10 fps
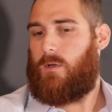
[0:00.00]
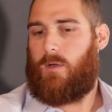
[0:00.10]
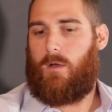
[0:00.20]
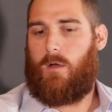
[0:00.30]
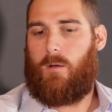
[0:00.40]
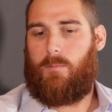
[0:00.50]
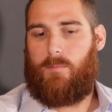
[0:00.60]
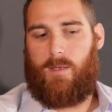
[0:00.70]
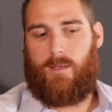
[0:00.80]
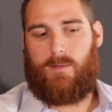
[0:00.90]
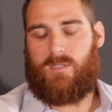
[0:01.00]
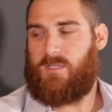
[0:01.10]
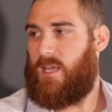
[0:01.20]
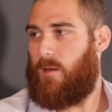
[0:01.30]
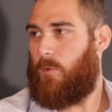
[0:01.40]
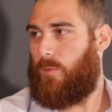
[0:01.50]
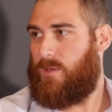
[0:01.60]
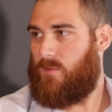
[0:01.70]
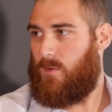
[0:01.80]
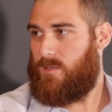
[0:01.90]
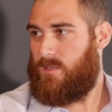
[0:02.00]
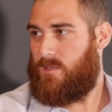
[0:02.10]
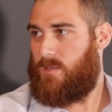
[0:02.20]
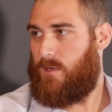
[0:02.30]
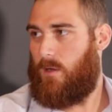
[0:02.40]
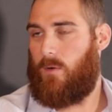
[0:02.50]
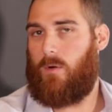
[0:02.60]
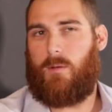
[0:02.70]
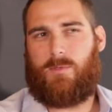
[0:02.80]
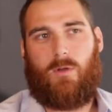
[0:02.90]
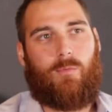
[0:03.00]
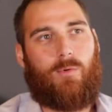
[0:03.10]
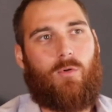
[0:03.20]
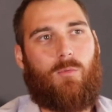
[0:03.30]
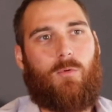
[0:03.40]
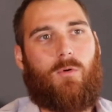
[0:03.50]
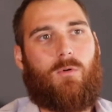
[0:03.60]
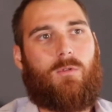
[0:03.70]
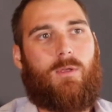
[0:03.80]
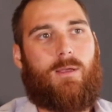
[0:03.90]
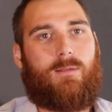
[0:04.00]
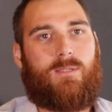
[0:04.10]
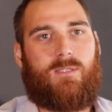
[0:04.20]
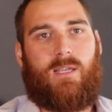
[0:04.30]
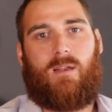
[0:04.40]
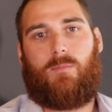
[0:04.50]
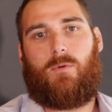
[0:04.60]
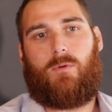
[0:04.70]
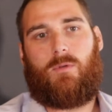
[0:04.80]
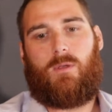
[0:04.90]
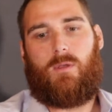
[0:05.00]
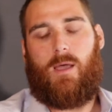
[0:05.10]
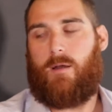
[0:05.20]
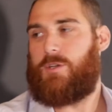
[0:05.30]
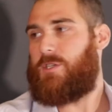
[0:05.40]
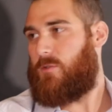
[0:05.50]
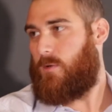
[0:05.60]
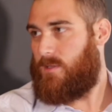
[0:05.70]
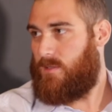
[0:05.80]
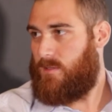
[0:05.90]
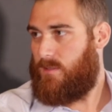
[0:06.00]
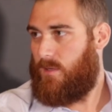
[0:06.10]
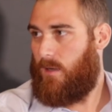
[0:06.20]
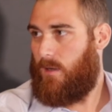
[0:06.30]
and sustainable resources, renewable and sustainable energy sources,